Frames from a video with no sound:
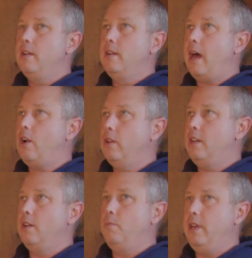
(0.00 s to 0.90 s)
not
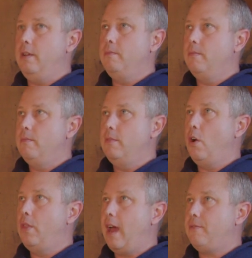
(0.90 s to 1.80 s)
only did we
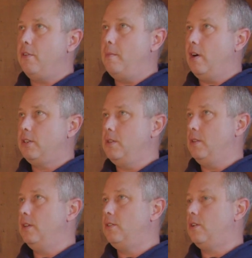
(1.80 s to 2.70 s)
know that from our
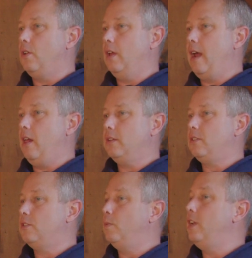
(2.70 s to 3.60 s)
statistical
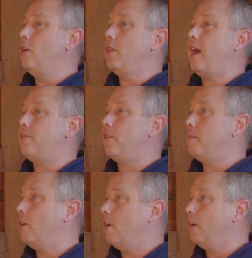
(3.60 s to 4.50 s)
analysis, we know that
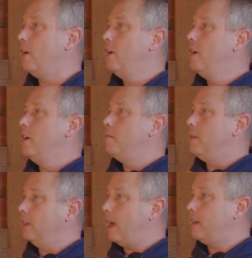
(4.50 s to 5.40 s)
from her
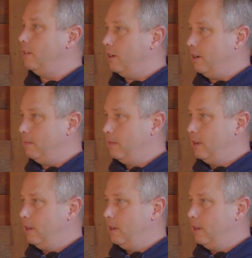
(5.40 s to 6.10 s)
molecular